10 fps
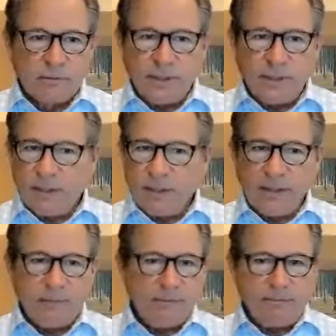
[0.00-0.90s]
rather than lay it
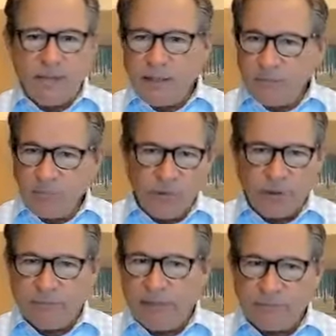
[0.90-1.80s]
up in bed and
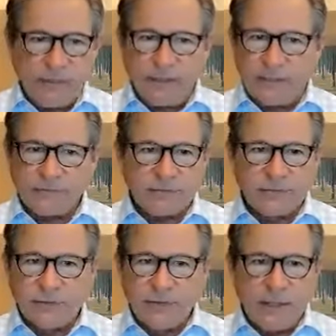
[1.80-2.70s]
worried about finances.
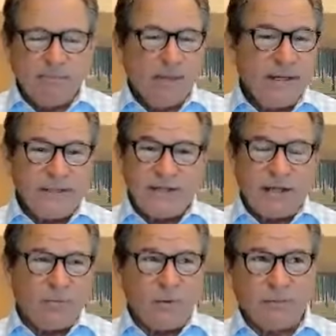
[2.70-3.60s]
Hell, money's
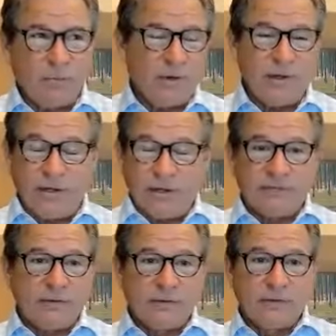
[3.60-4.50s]
not worth worrying
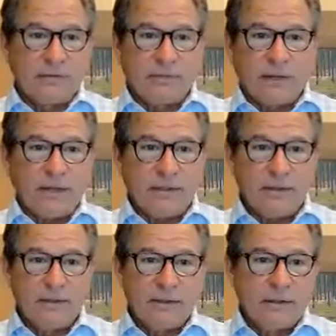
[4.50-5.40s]
over, right?
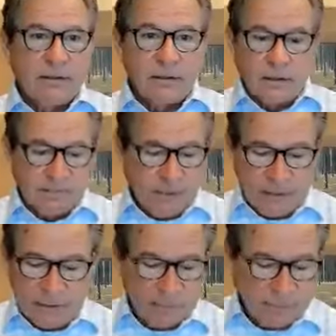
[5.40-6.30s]

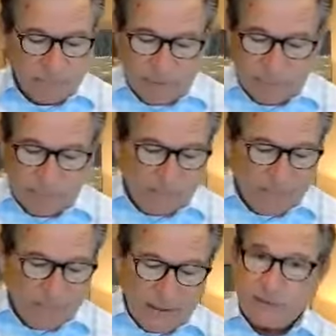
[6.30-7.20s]
Man,
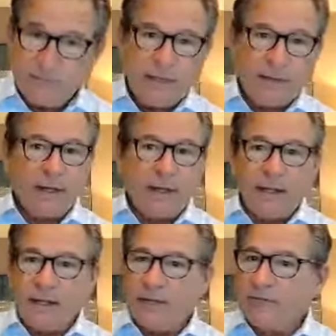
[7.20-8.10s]
it's a better
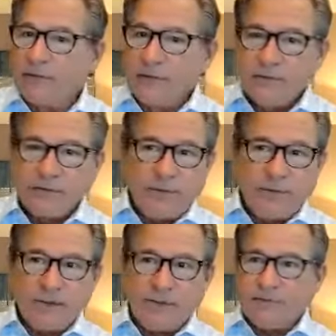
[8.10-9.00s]
life just
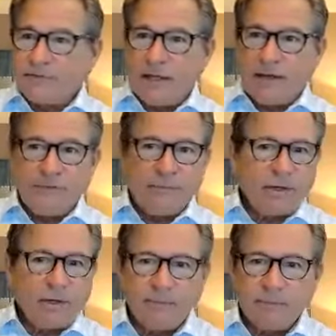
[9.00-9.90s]
going out there and solving a
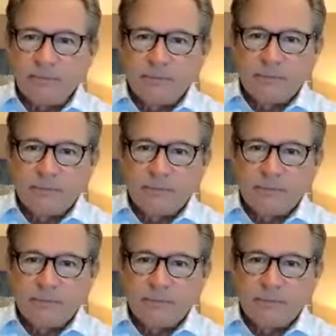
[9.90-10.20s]
problem.